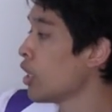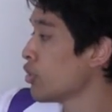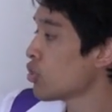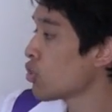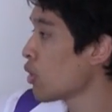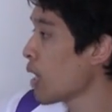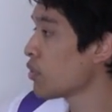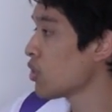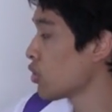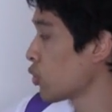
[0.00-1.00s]
just
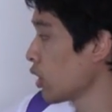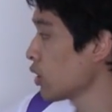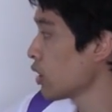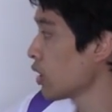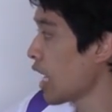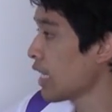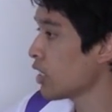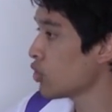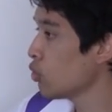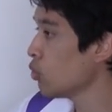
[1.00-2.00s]
grab the trunk. I
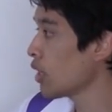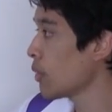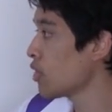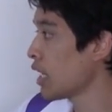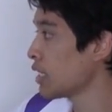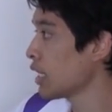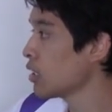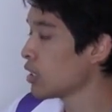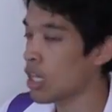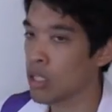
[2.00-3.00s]
guess you grab that end
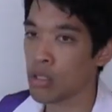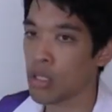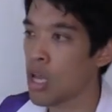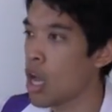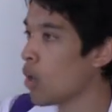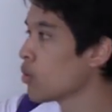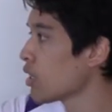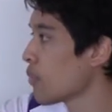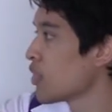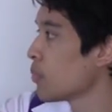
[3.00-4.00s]
and I'll
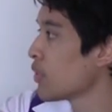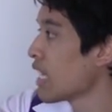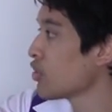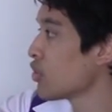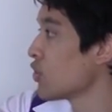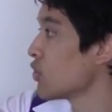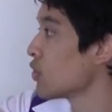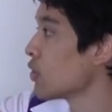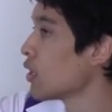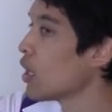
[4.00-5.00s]
grab the
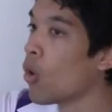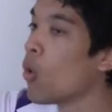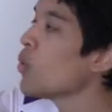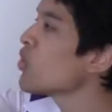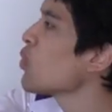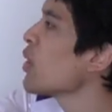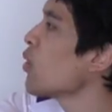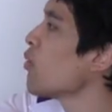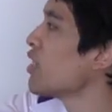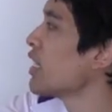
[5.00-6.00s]
branches all the way
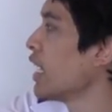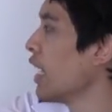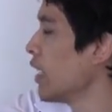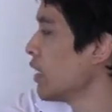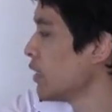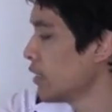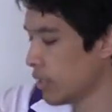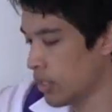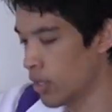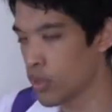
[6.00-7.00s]
over there.
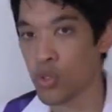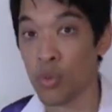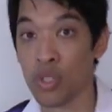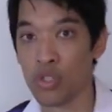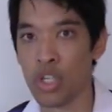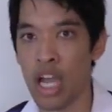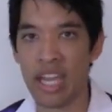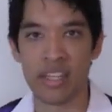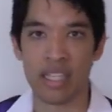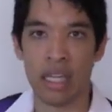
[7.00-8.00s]
So the
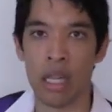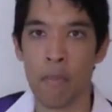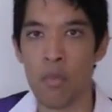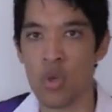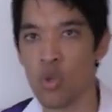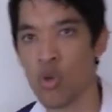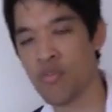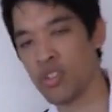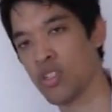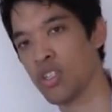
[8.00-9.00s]
giant lumbered
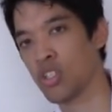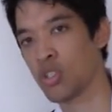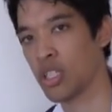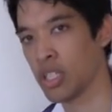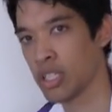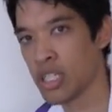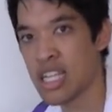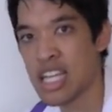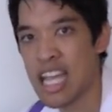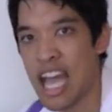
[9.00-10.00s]
over to the trunk
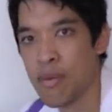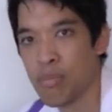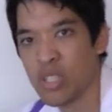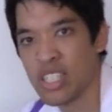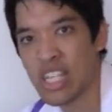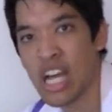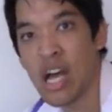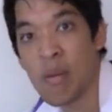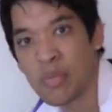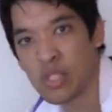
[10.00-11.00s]
and put his arms